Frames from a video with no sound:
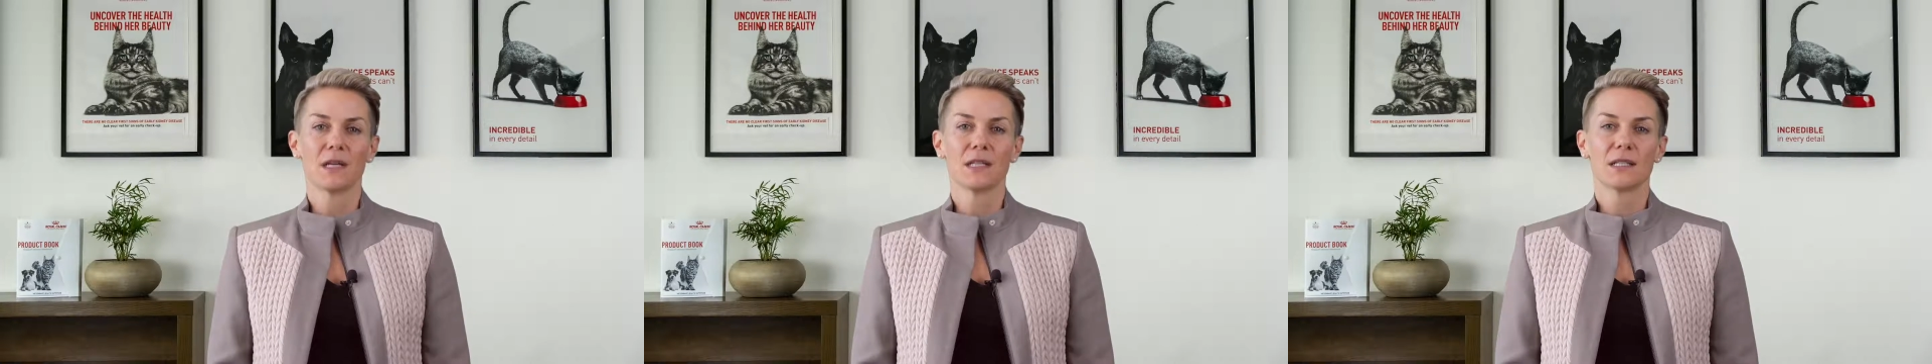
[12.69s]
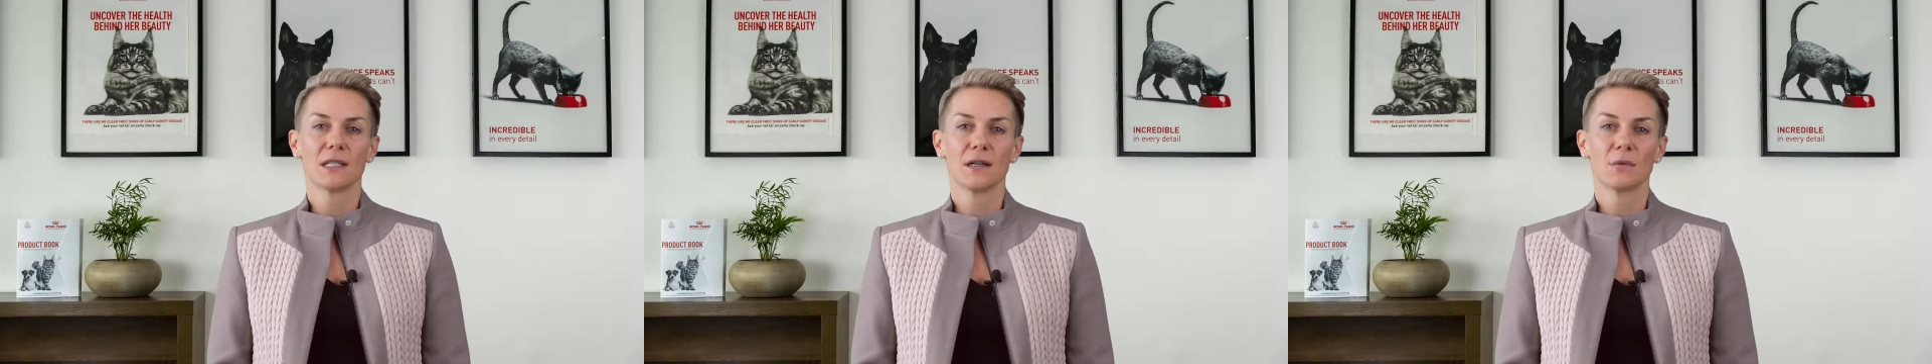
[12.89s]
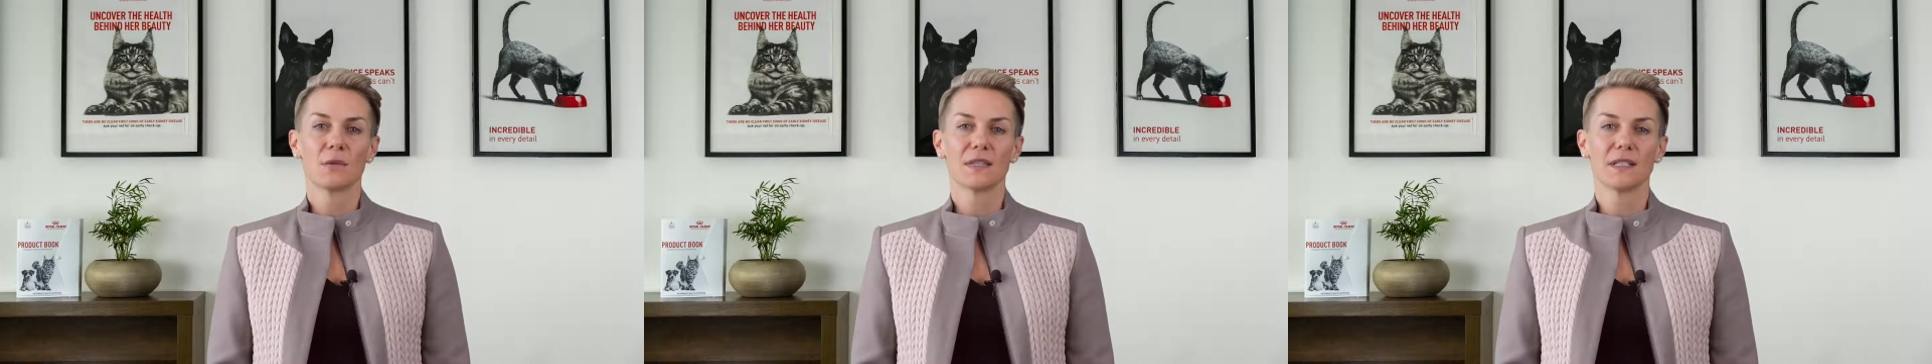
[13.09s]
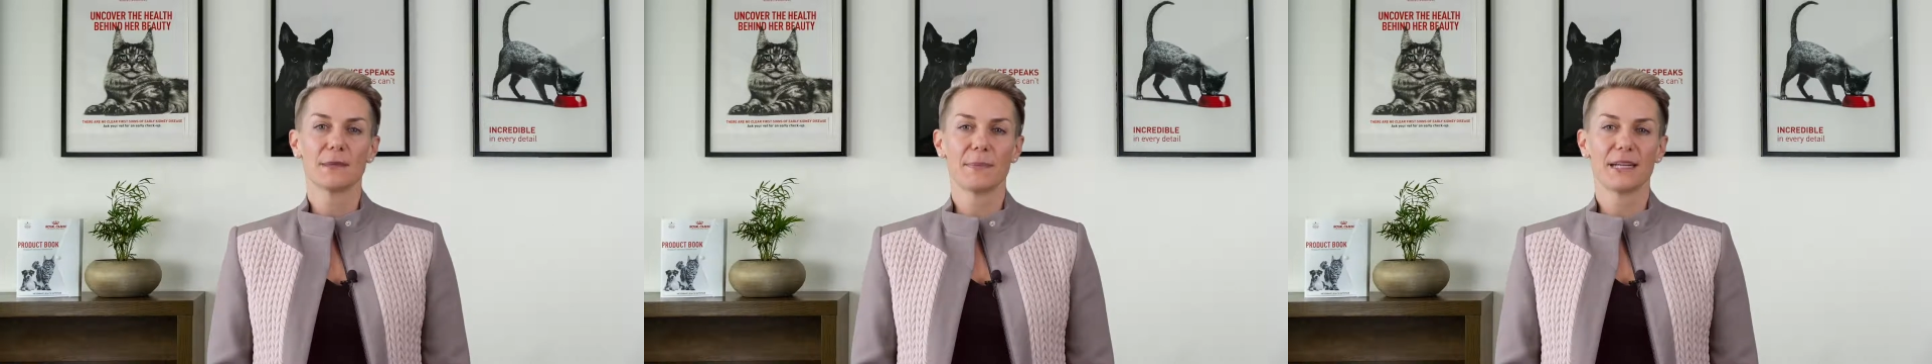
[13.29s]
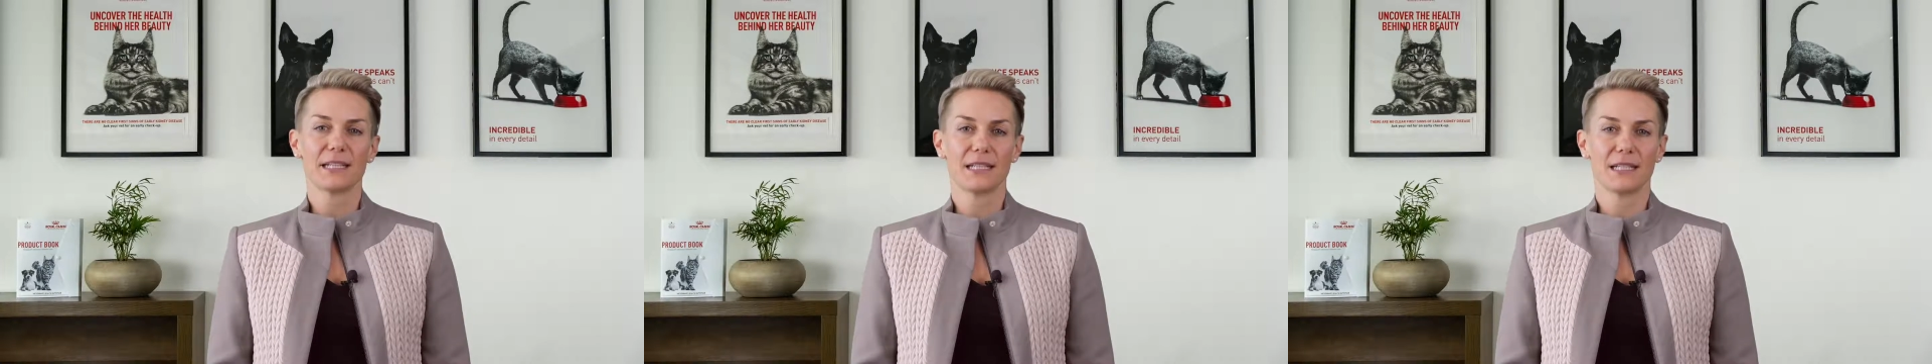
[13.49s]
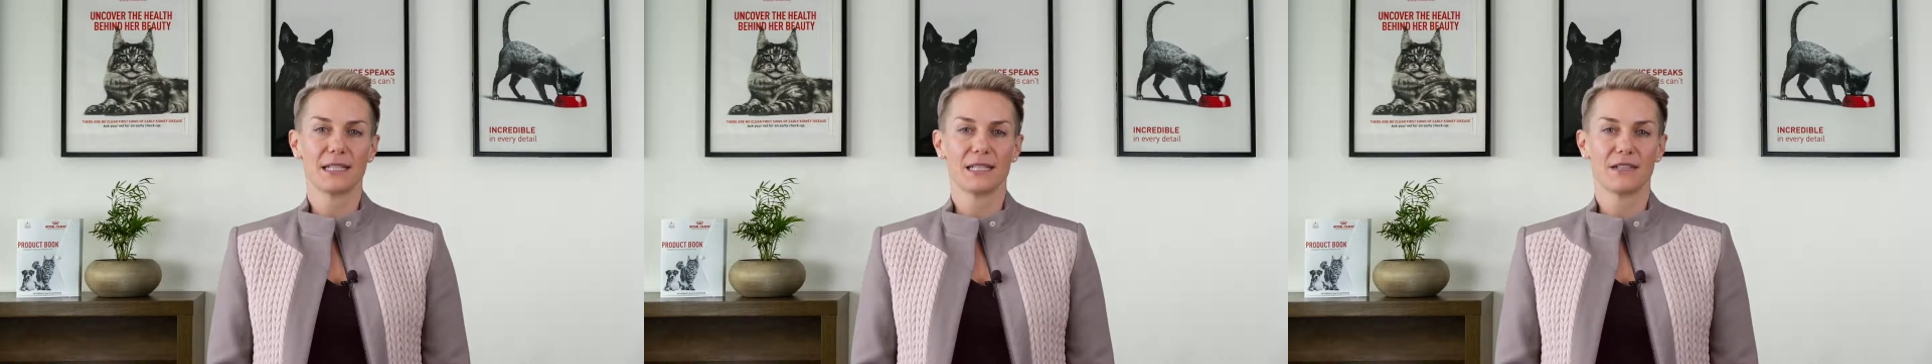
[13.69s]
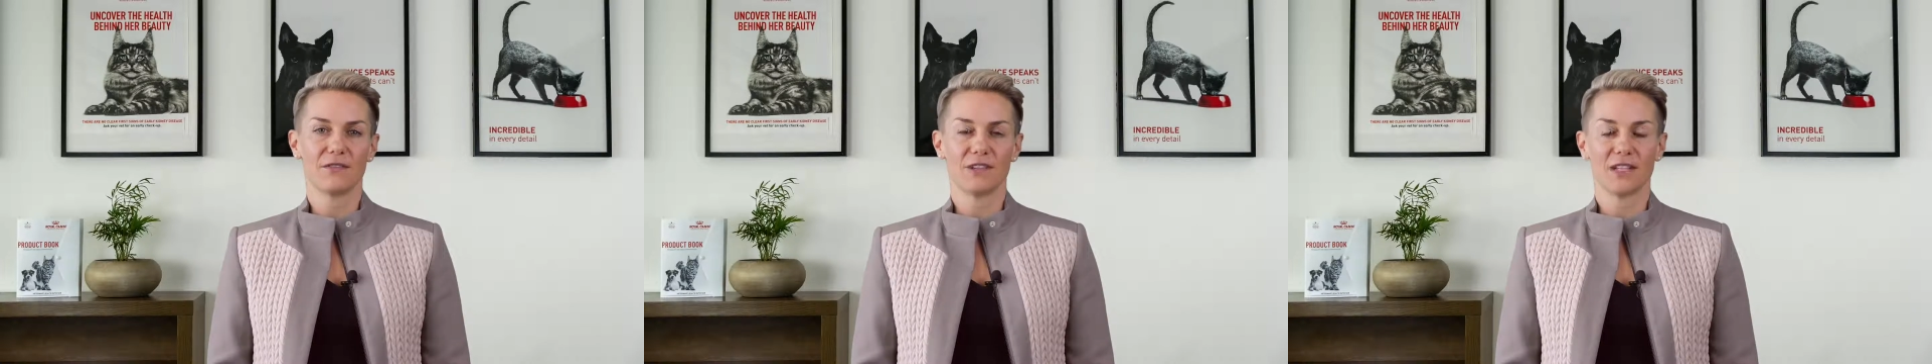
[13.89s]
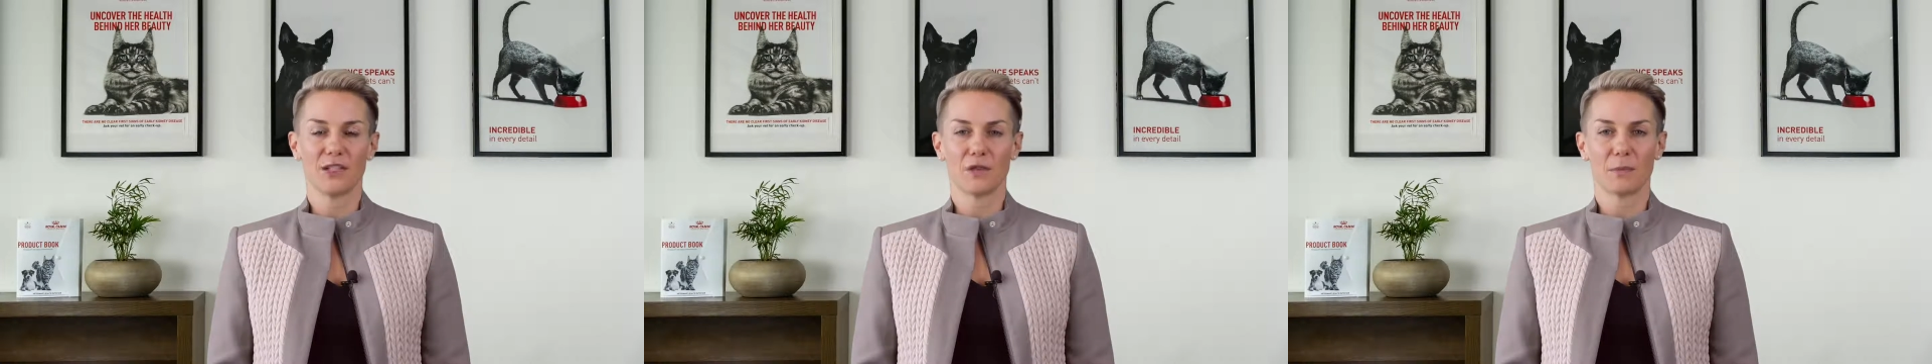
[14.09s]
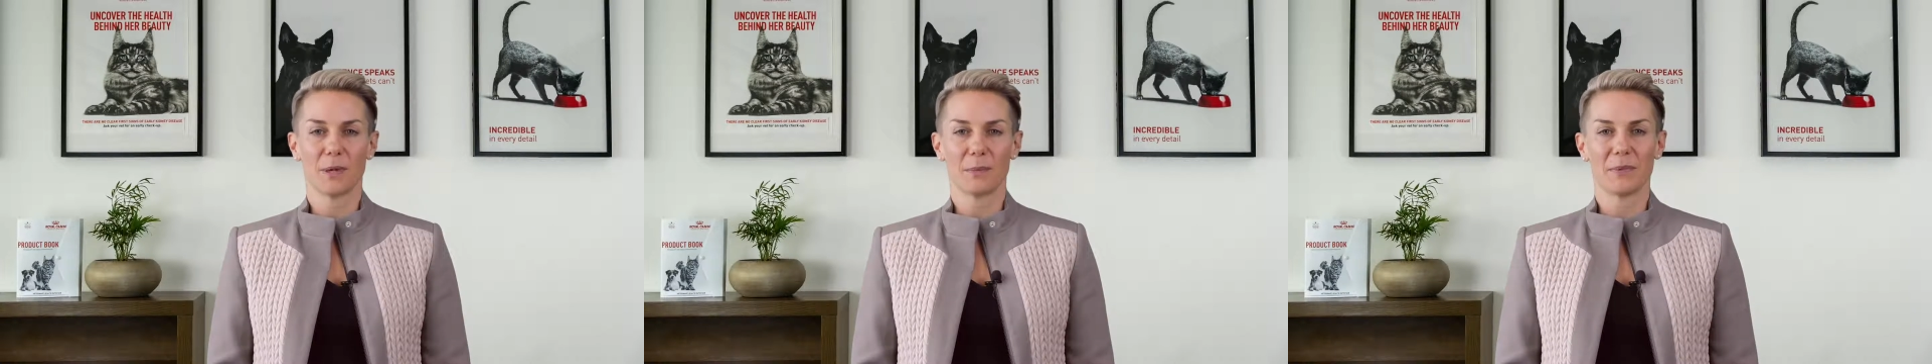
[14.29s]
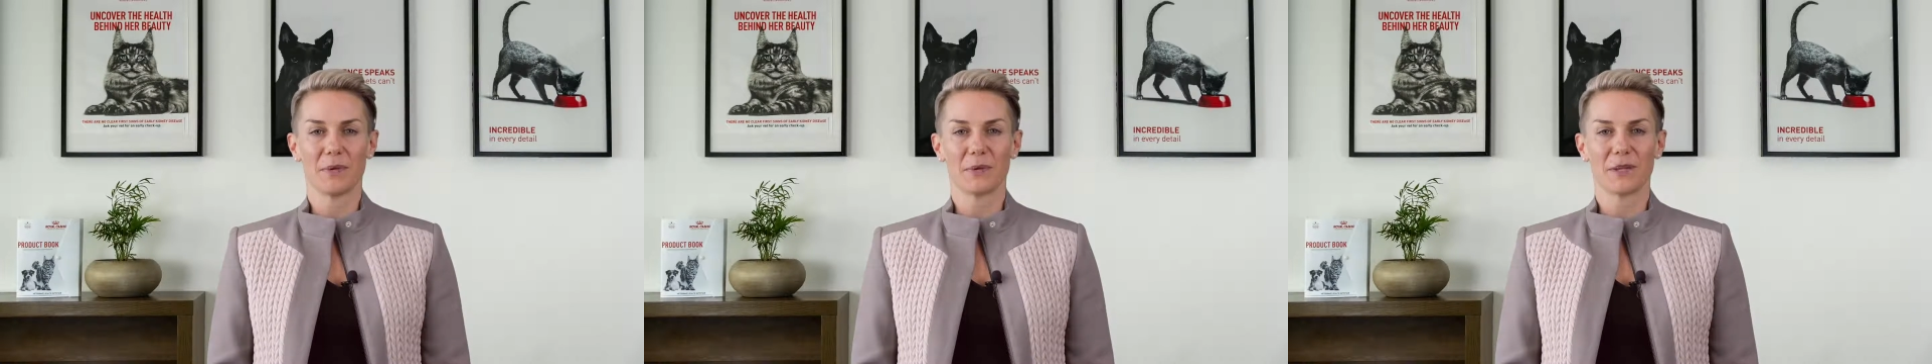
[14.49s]
So what's the best thing to feed your
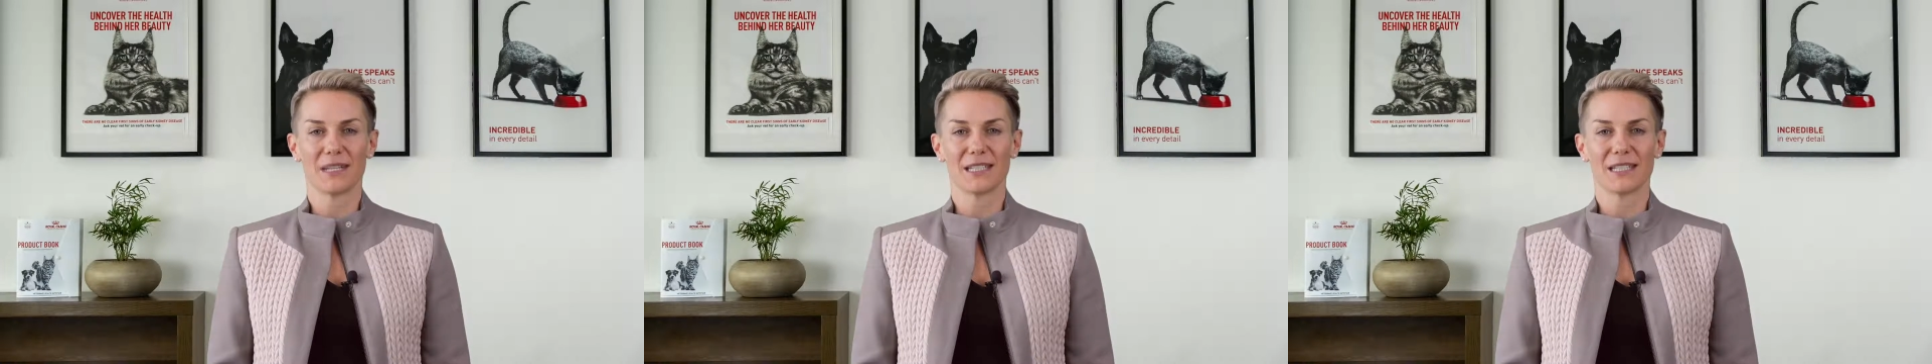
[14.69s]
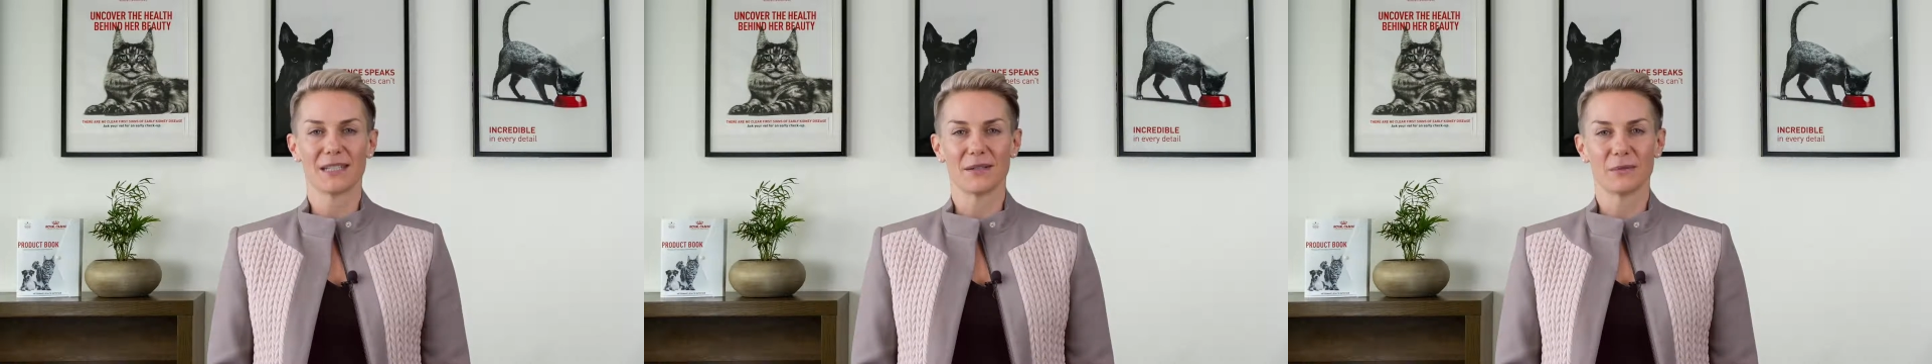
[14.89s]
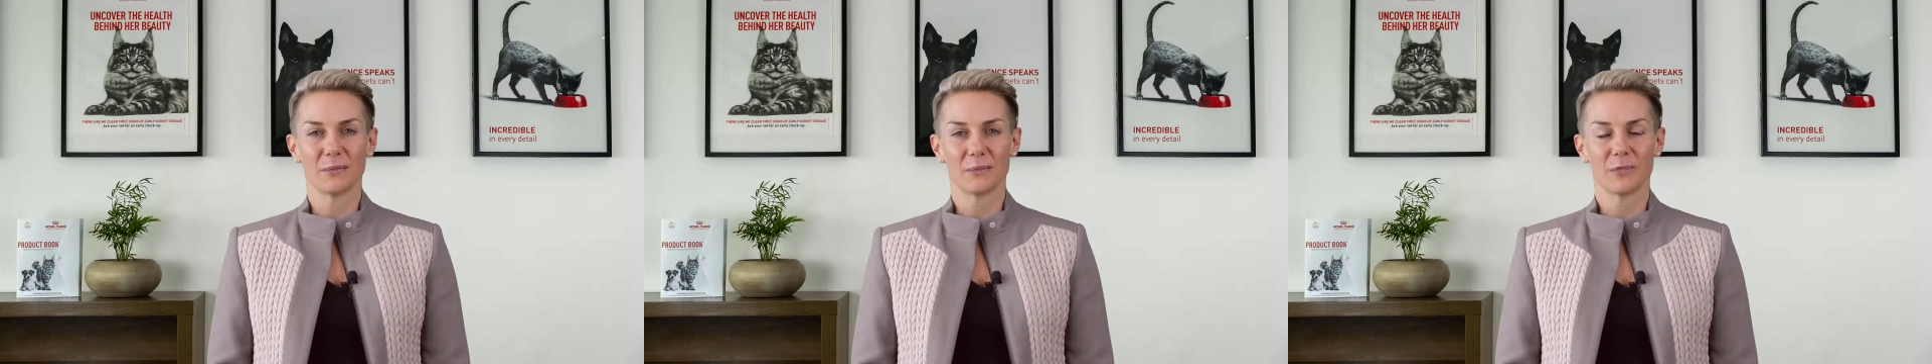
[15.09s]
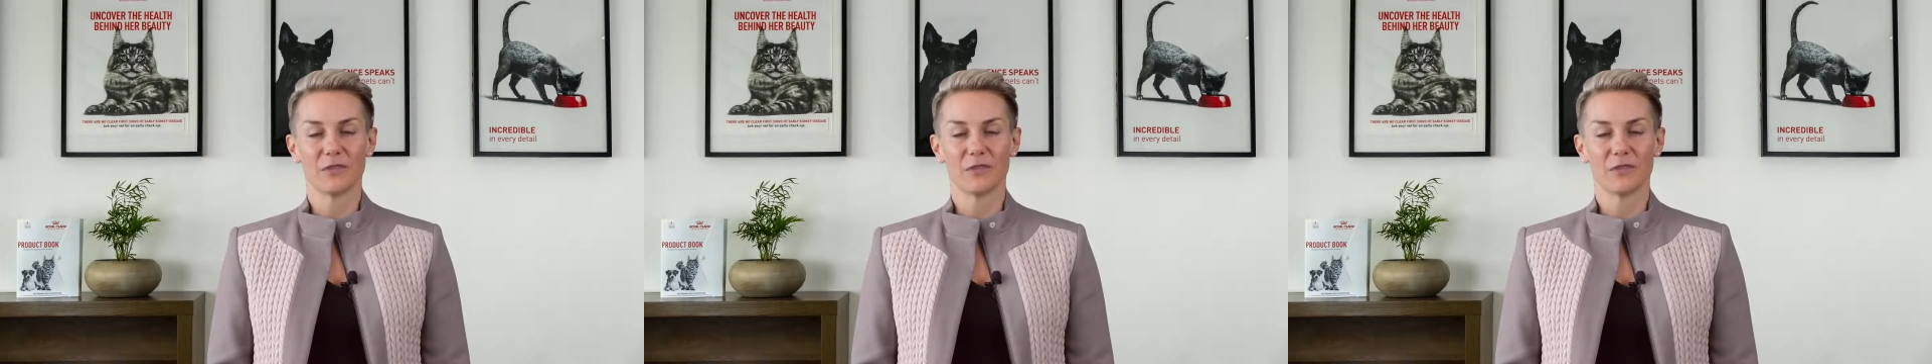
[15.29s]
puppy or kitten?